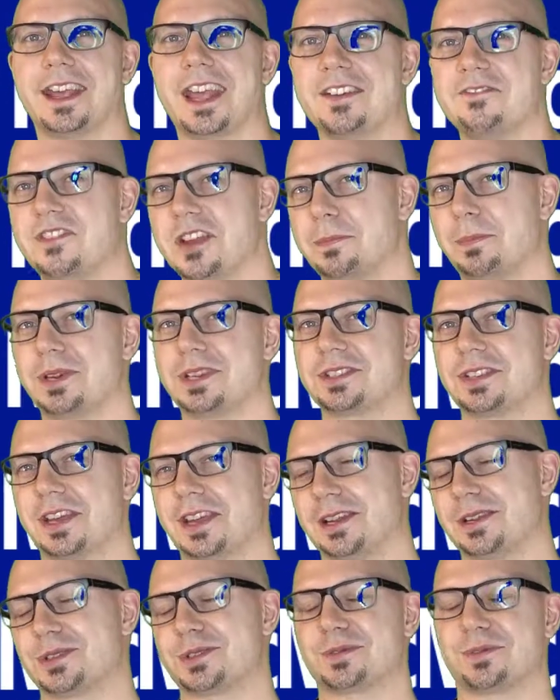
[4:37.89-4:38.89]
MVP
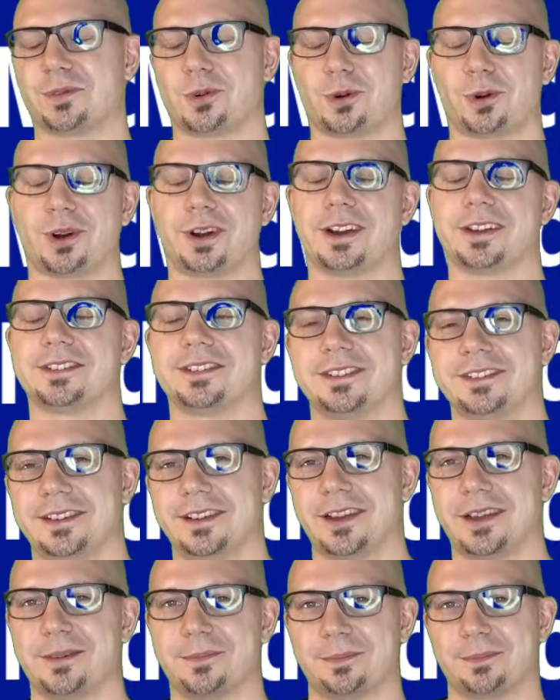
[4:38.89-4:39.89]
status for a
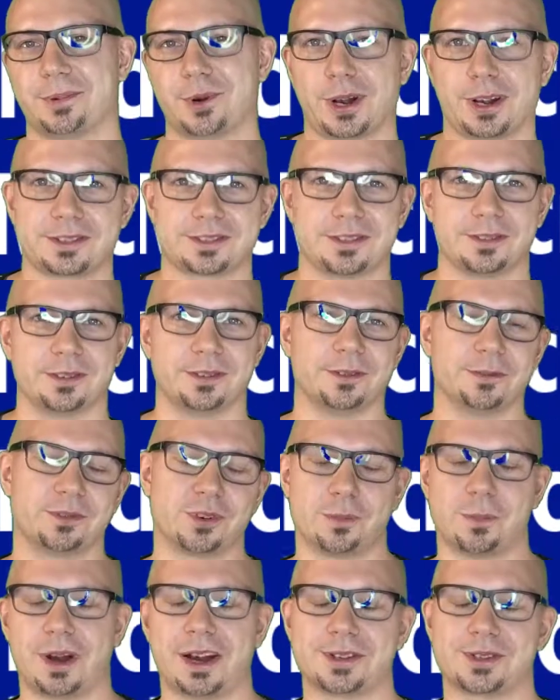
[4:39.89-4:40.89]
product
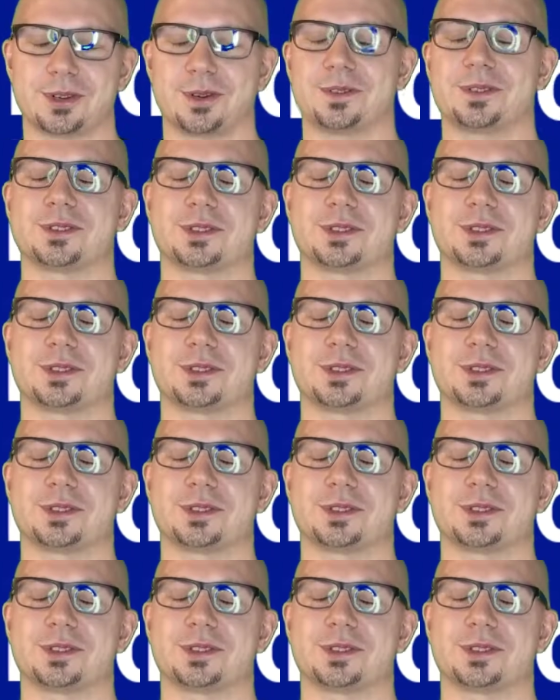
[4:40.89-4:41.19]
for Microsoft.